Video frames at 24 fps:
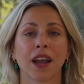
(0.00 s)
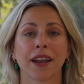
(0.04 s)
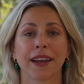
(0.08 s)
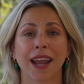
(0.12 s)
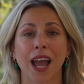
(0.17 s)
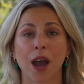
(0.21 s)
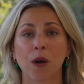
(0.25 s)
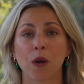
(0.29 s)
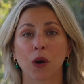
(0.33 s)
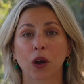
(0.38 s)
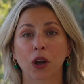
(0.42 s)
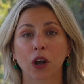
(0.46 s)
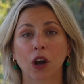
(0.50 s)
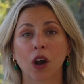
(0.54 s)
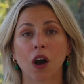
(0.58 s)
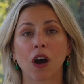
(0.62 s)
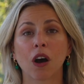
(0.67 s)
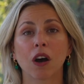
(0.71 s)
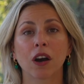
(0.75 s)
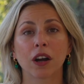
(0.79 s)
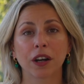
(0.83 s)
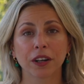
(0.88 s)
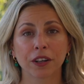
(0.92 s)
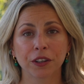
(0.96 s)
Now, a
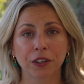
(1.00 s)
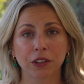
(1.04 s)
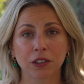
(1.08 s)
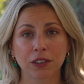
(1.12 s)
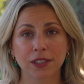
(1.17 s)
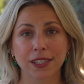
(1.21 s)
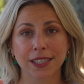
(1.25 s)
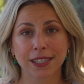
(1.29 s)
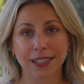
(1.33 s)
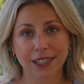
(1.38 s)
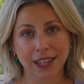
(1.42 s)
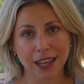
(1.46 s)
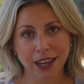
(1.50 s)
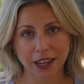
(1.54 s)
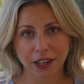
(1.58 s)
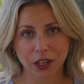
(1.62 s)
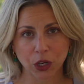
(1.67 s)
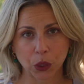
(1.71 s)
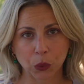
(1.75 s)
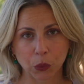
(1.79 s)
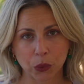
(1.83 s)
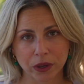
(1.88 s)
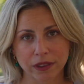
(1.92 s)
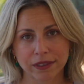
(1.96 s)
cardinal
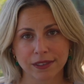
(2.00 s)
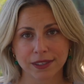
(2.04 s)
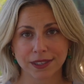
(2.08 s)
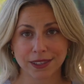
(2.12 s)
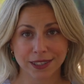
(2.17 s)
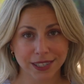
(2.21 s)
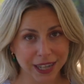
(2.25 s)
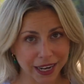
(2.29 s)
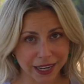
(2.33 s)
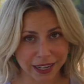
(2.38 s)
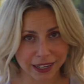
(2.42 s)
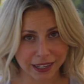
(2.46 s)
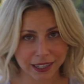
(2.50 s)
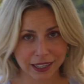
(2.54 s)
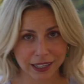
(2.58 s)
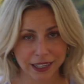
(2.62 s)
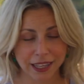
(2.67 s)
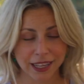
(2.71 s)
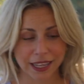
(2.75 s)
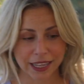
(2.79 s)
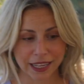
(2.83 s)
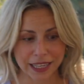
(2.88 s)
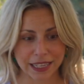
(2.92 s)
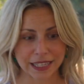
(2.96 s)
sin with steak
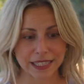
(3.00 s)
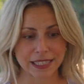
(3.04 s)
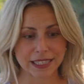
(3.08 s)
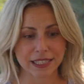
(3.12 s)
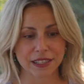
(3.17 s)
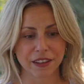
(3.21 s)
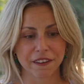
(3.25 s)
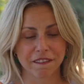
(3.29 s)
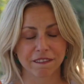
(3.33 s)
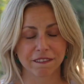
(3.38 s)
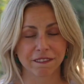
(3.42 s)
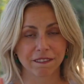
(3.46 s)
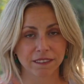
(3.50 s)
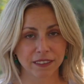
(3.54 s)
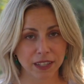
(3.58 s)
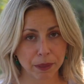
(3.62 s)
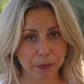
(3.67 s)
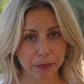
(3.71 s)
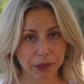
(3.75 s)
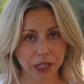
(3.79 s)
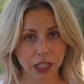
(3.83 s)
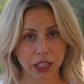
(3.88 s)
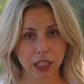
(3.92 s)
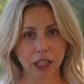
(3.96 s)
is
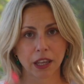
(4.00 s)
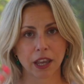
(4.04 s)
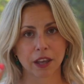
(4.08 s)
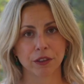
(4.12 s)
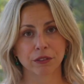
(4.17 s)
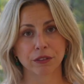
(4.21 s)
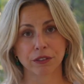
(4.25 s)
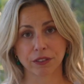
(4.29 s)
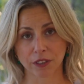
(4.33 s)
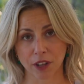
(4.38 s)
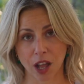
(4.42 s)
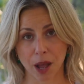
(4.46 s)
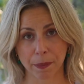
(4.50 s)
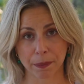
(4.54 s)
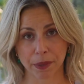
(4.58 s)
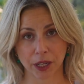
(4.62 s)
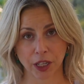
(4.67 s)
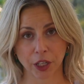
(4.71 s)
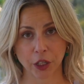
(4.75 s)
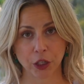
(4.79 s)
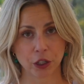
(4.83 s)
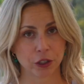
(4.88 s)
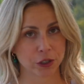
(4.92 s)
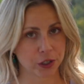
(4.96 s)
flipping and
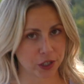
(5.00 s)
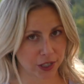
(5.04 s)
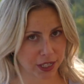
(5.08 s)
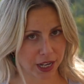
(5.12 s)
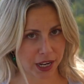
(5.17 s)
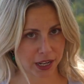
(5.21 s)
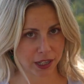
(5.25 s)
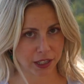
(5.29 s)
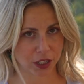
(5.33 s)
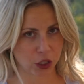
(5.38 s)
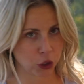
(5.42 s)
flopping your steak.